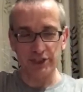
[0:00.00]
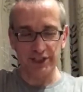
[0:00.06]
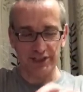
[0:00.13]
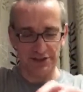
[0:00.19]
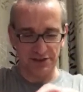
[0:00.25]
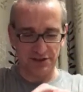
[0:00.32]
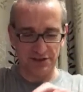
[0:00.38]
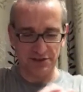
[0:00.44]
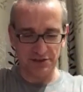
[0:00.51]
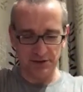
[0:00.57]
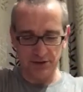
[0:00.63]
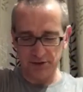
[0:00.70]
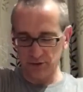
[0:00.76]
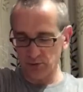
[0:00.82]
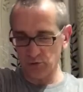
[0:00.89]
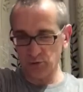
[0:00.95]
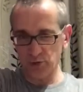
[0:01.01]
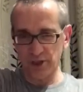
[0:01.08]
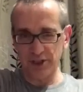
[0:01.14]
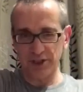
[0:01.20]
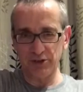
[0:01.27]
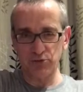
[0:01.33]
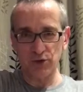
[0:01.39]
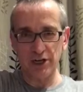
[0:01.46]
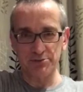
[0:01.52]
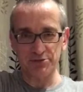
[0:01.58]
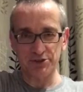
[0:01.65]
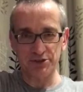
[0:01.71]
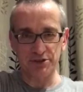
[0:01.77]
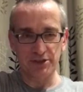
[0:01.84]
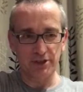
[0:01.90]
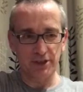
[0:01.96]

is when it erupts,